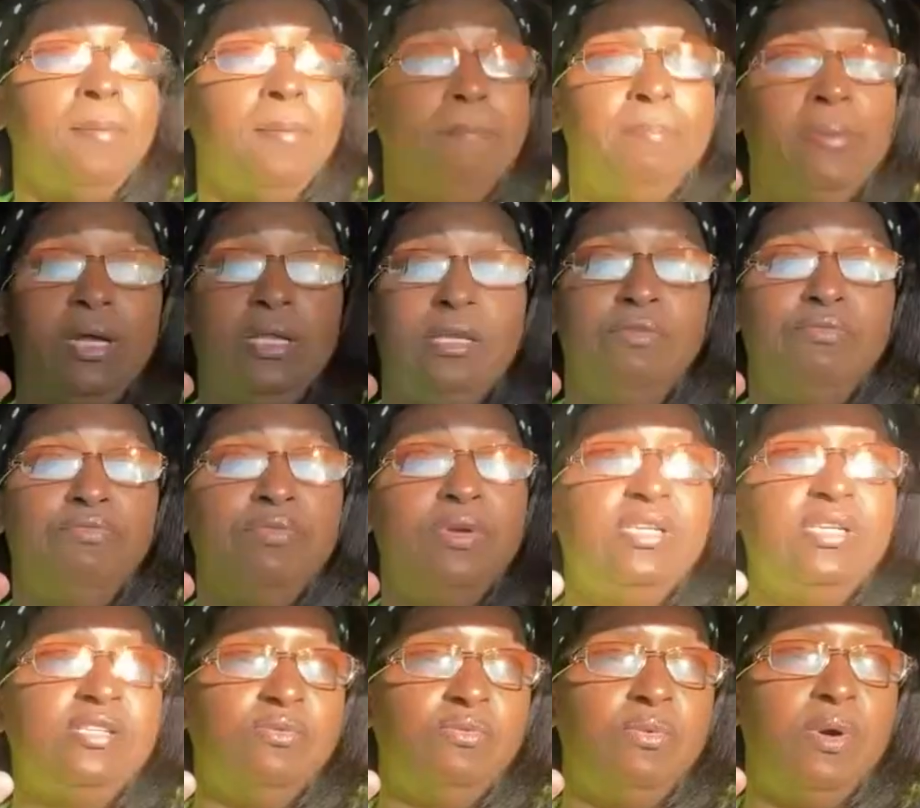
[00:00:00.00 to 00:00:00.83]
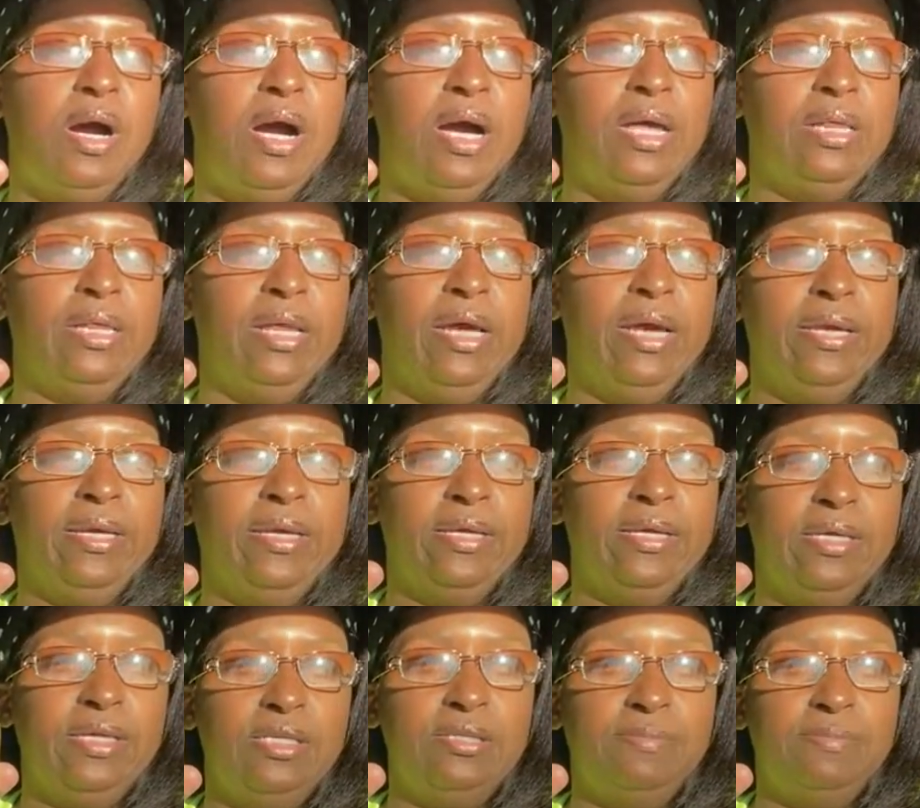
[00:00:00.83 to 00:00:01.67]
But the reason why I like
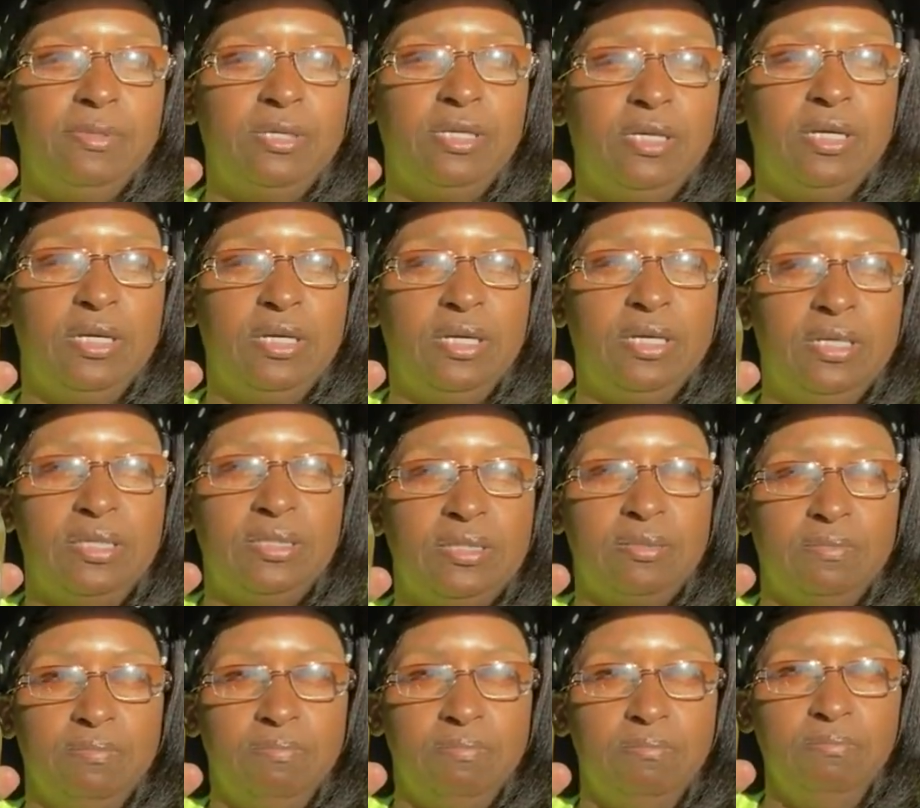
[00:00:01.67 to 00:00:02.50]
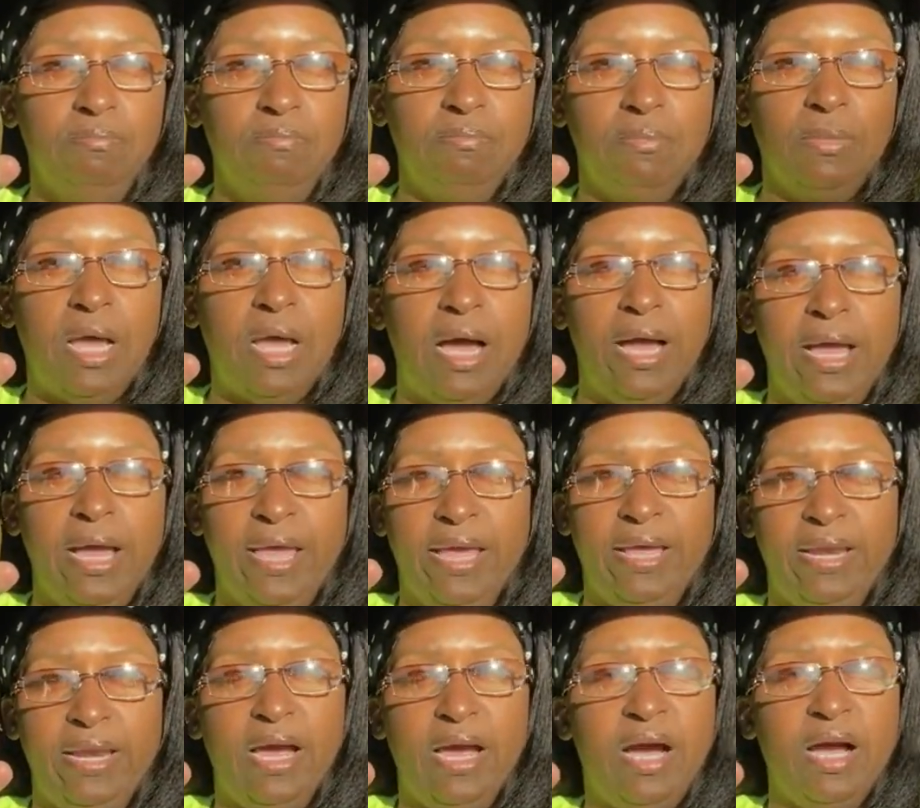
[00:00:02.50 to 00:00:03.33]
it is because I
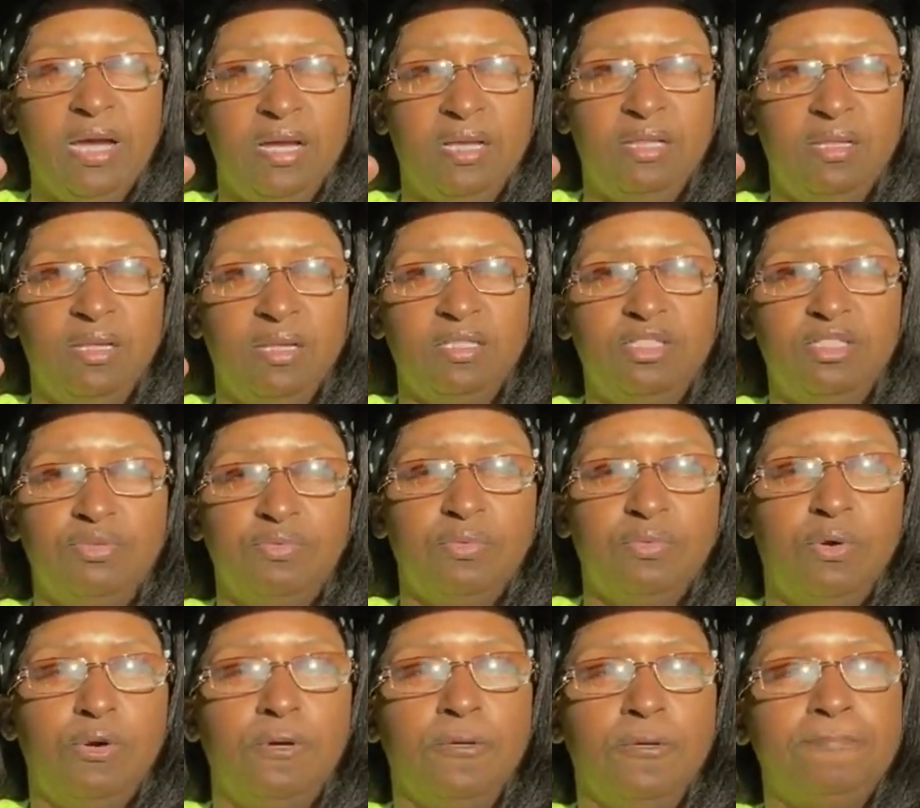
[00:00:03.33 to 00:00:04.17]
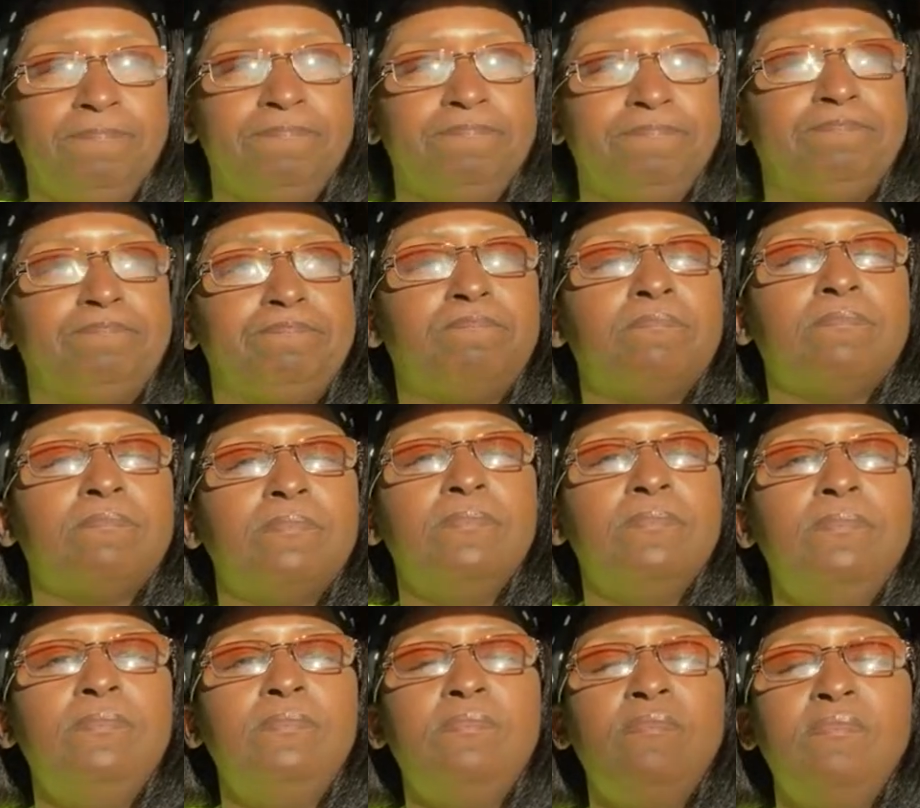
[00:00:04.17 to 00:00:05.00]
had high cholesterol.
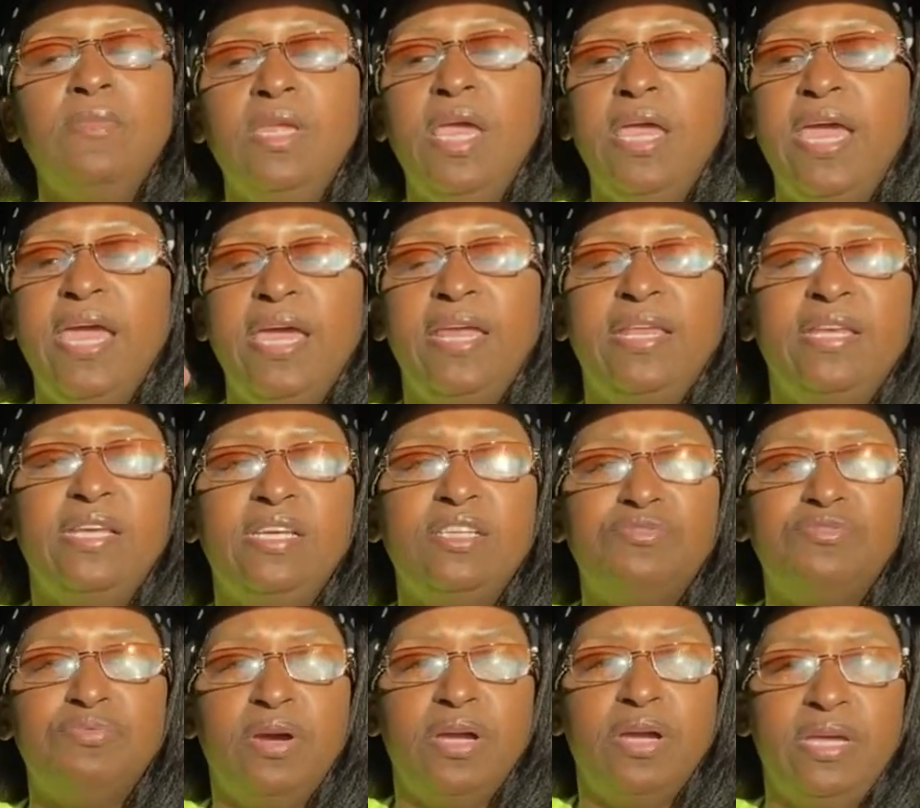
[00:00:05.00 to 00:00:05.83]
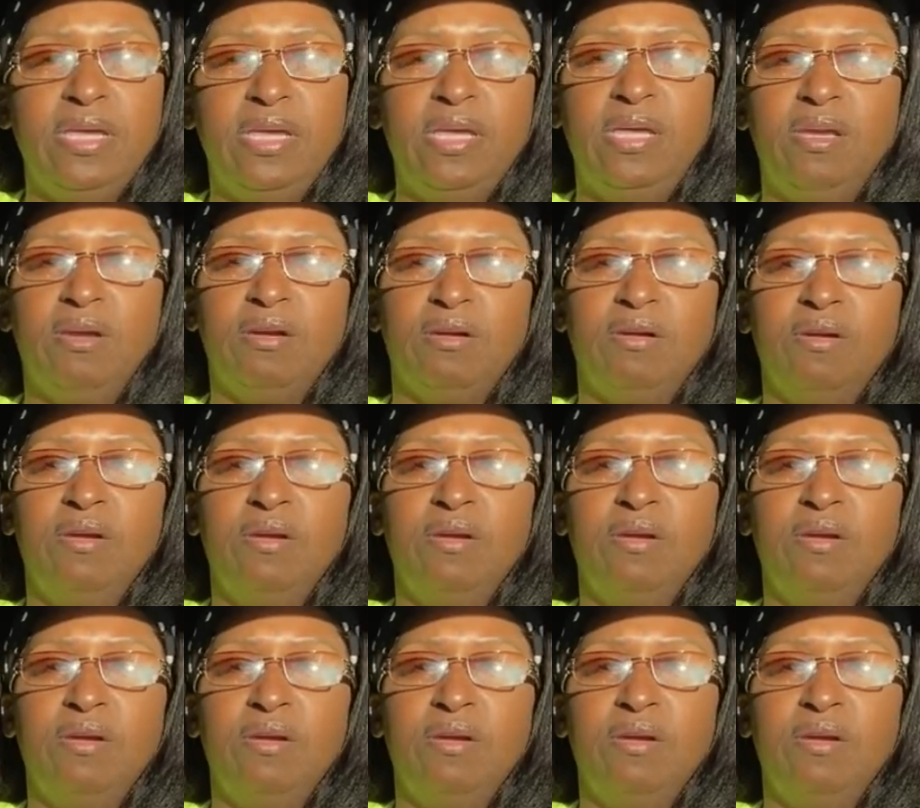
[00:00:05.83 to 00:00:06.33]
And this right here.